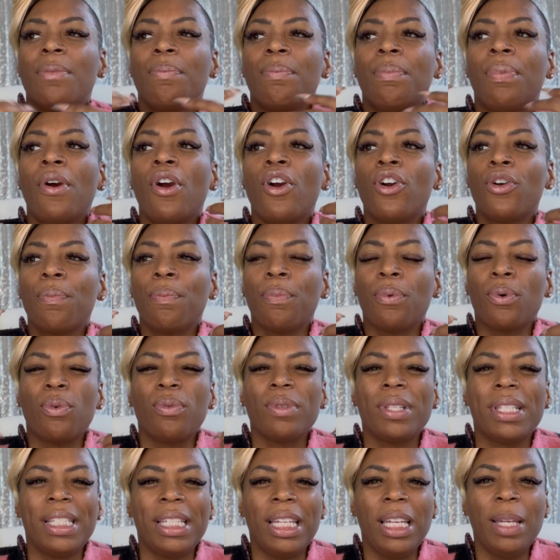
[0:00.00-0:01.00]

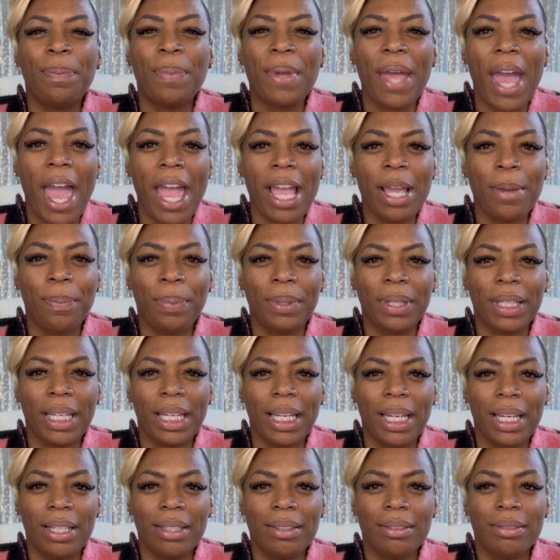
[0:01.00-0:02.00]
purple, deep
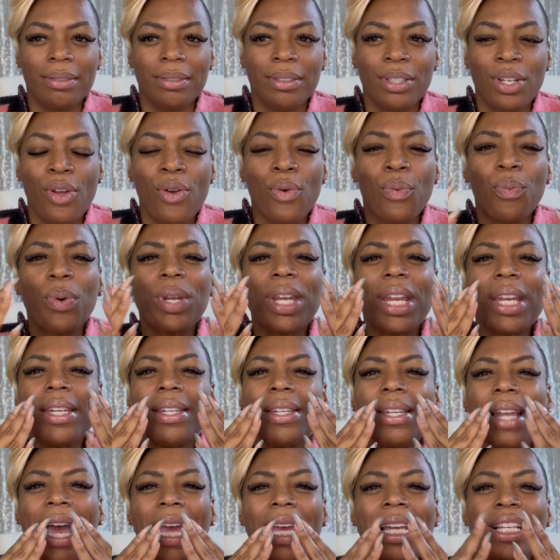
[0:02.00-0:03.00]
eggplant with a
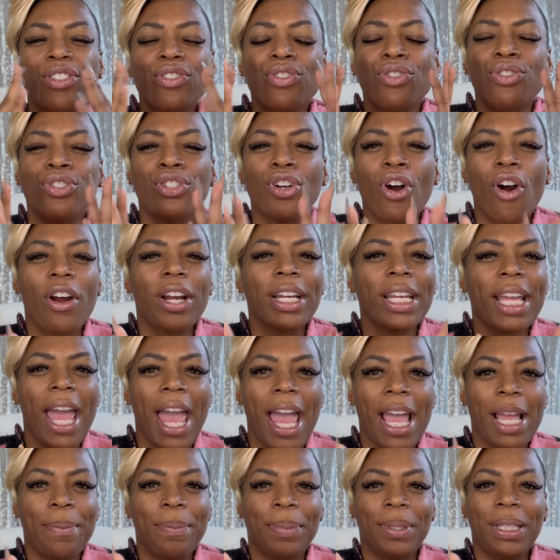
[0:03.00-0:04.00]
nice dark
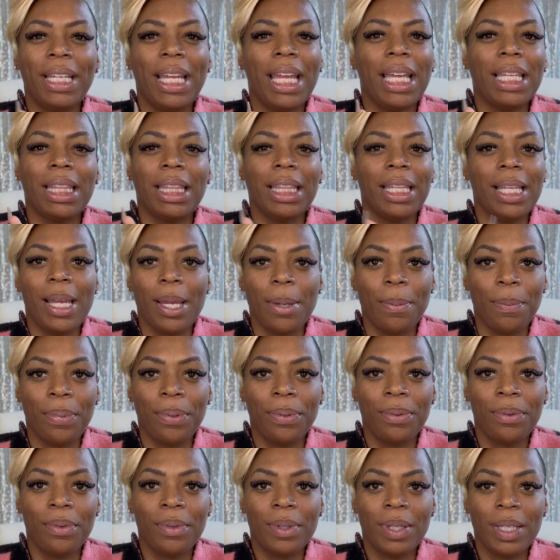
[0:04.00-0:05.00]
eggplant lip
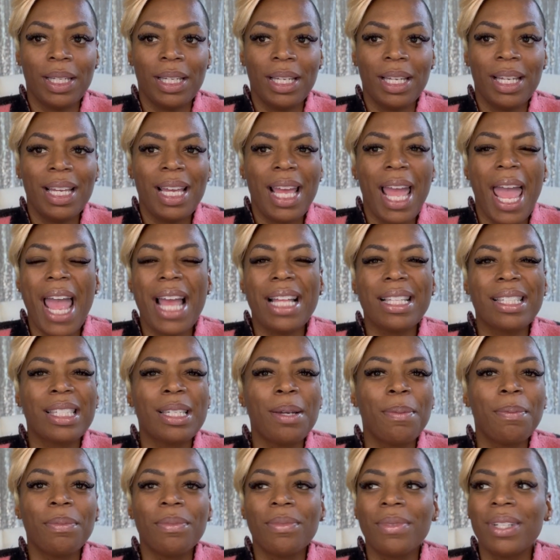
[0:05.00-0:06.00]
and
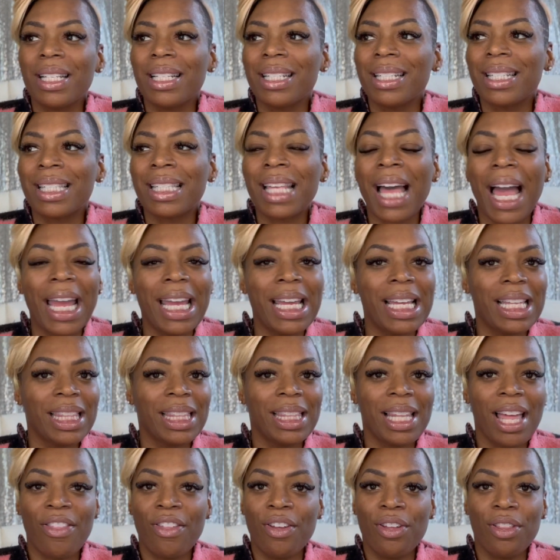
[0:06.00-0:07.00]
some tight
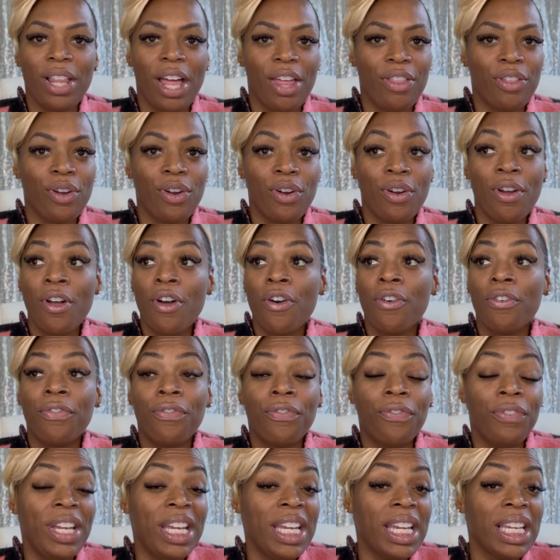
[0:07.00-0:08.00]
leather leather
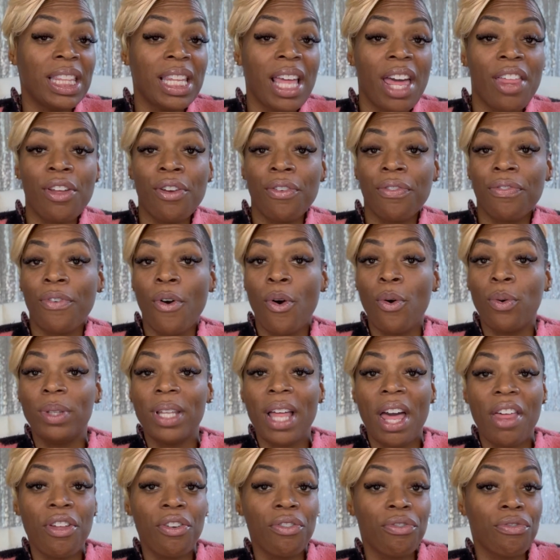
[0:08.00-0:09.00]
vegan leather, faux
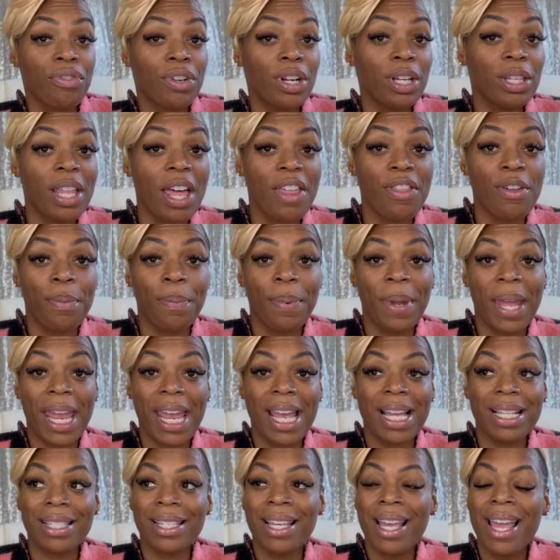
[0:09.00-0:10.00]
leather, real leather
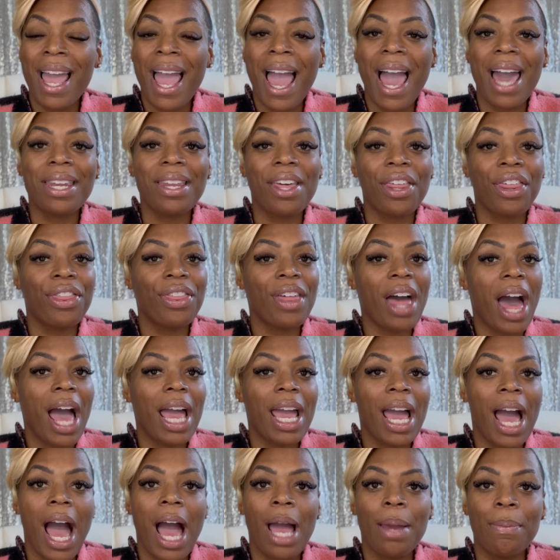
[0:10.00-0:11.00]
pants, and a thigh
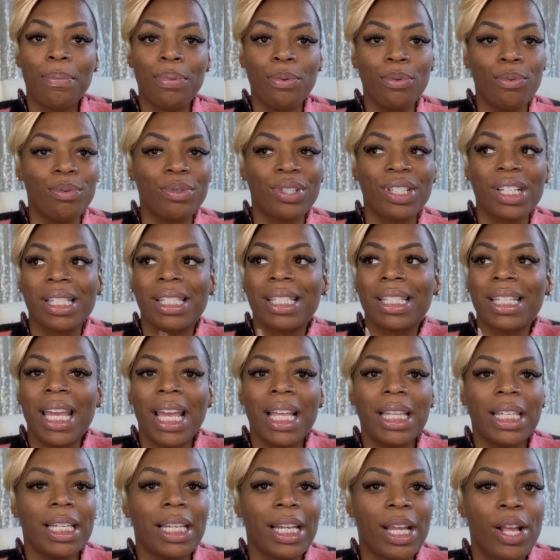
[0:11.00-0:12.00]
high boot, just
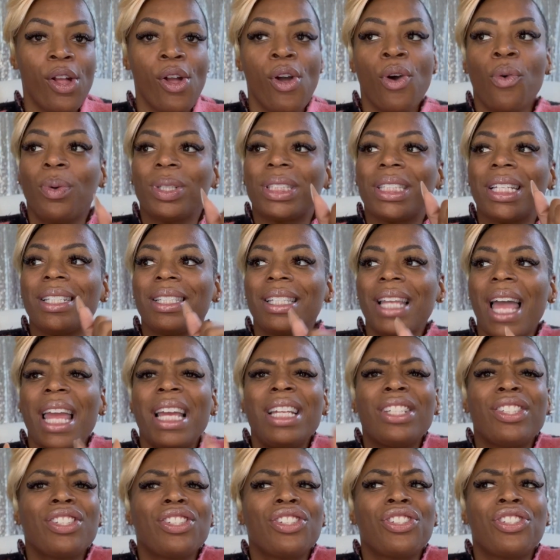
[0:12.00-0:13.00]
killing it with a
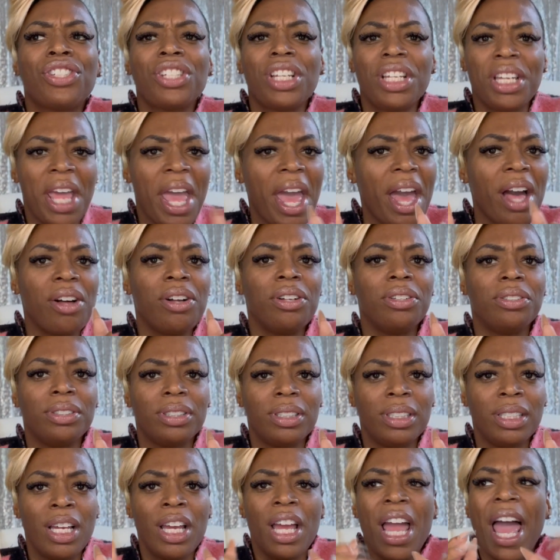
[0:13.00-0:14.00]
nice
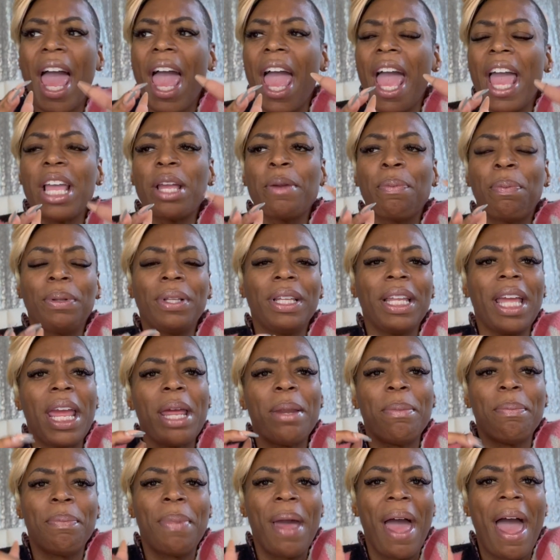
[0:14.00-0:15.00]
Chanel
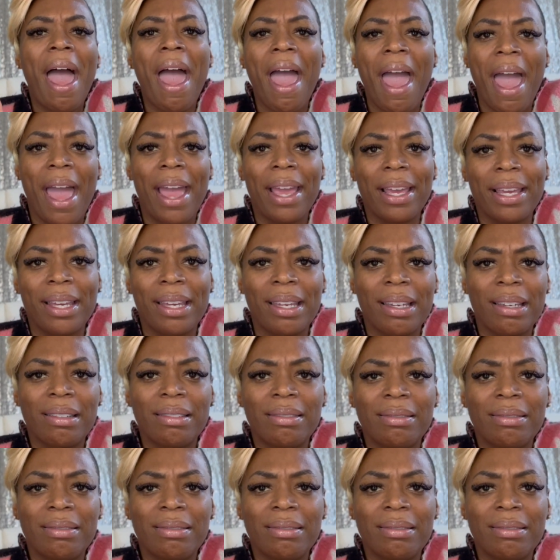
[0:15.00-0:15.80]
eggplant bag.